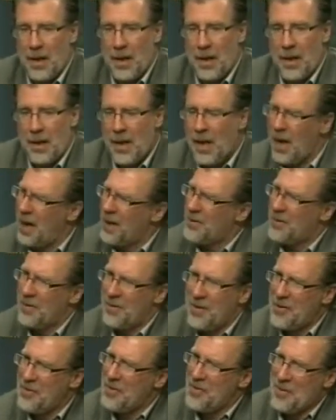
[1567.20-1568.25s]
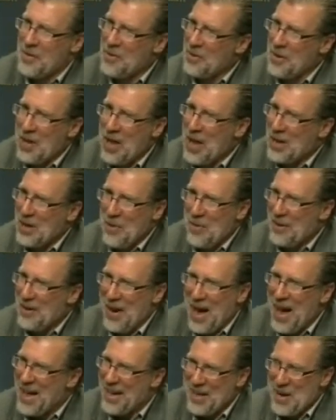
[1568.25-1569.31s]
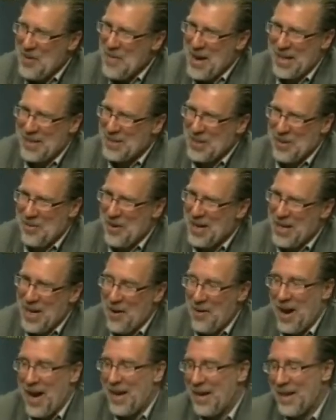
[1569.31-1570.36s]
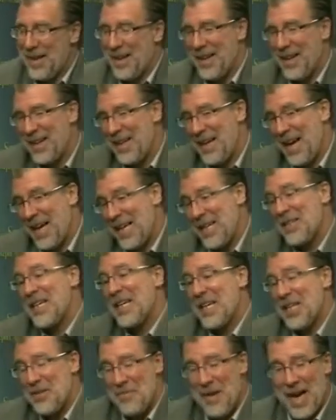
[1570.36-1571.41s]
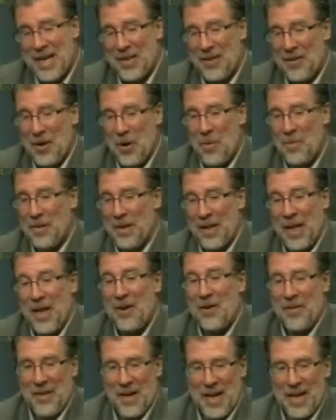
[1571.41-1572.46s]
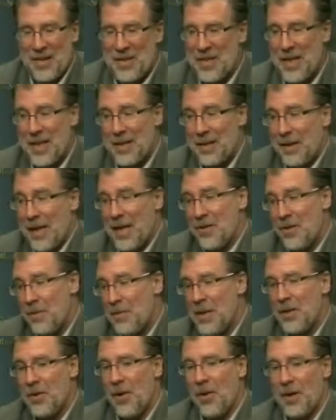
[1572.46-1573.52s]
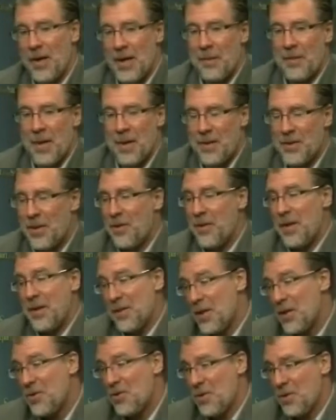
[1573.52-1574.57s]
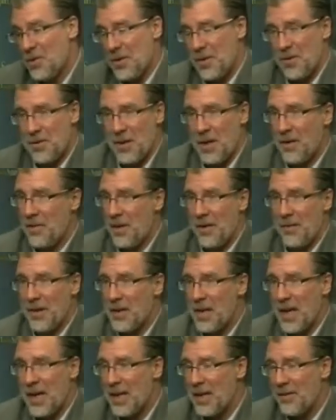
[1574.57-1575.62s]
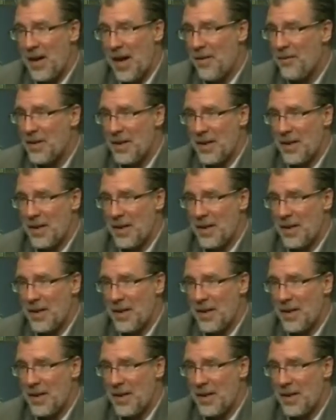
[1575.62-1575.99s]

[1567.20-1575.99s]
There's a lot going on in New Mexico right now. I guess it gets back to the open letter that I sent. They should be talking about serious issues instead of having negative advertising.